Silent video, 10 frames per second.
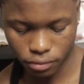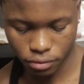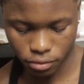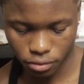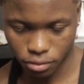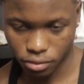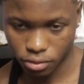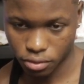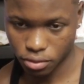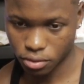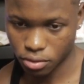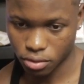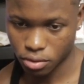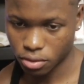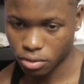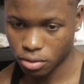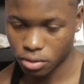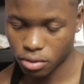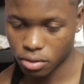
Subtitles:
Nobody speaks.